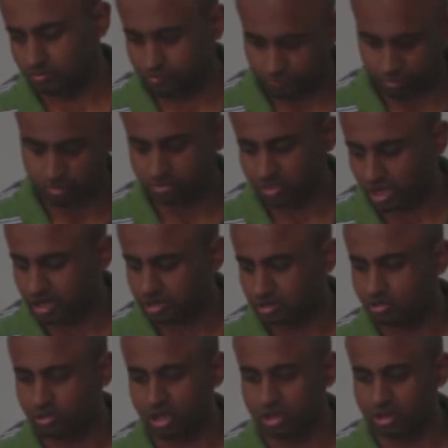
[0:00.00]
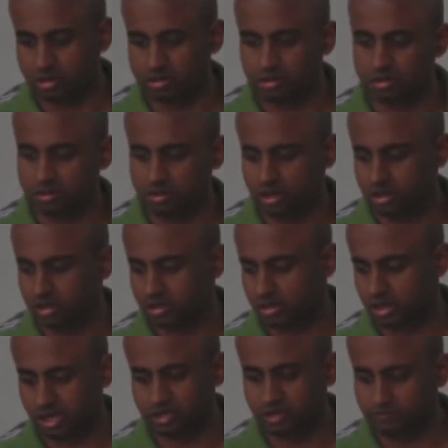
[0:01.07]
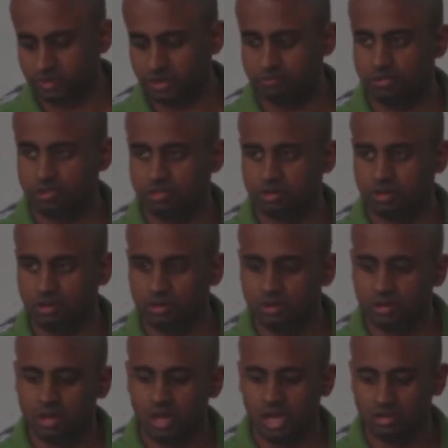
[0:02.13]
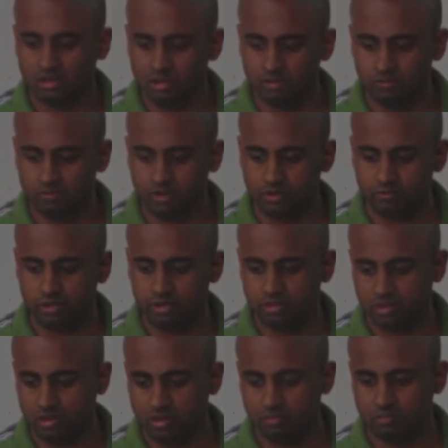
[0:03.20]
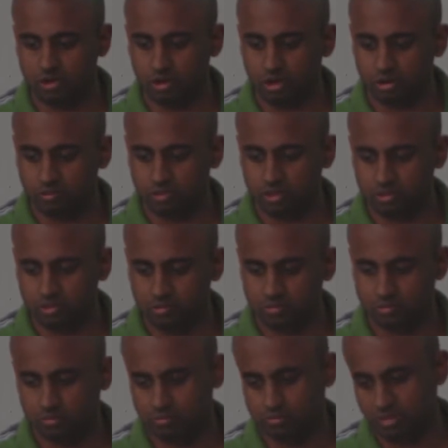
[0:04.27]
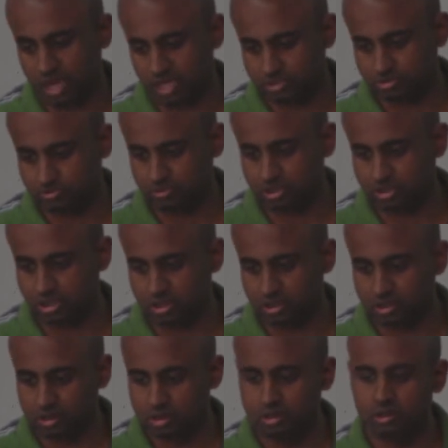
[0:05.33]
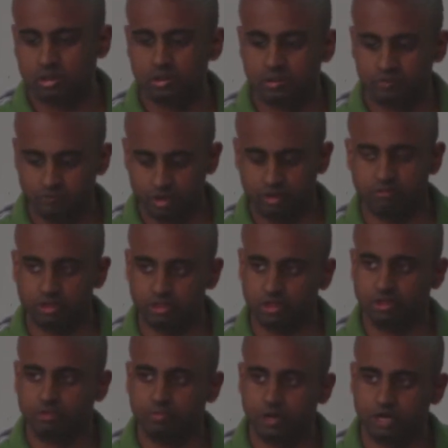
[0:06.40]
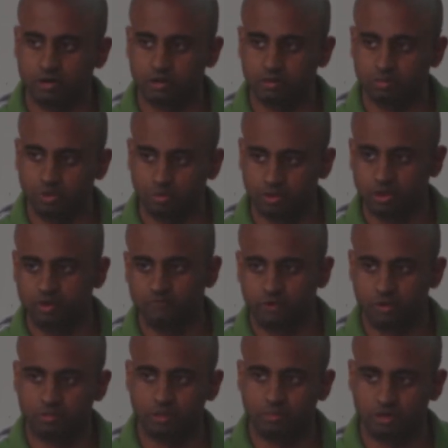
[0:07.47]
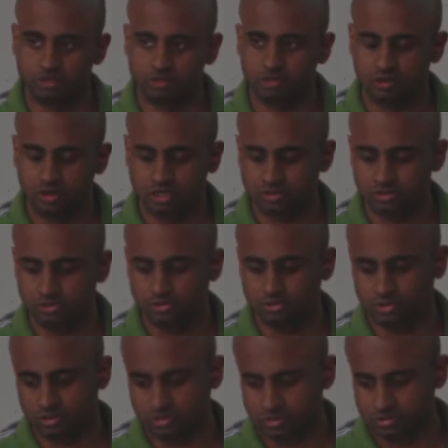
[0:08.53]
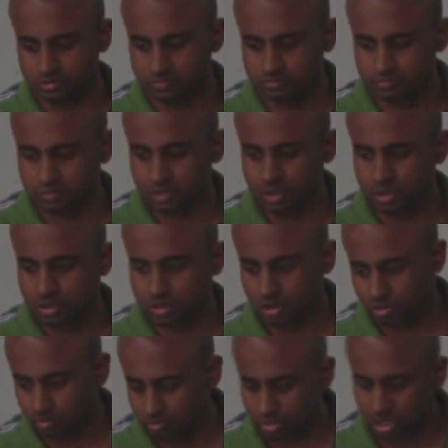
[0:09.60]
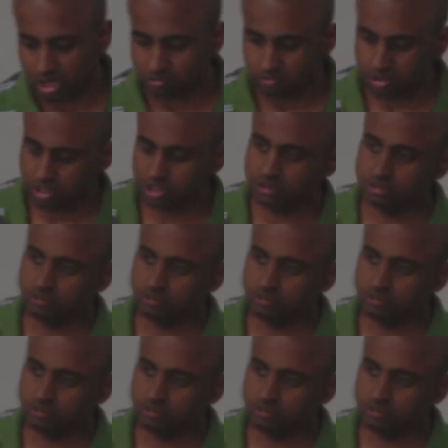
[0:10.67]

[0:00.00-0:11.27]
from that you can get the frequency, and this frequency will always match with the frequency spectrum obtained from the pressure transducers. Now, the advantage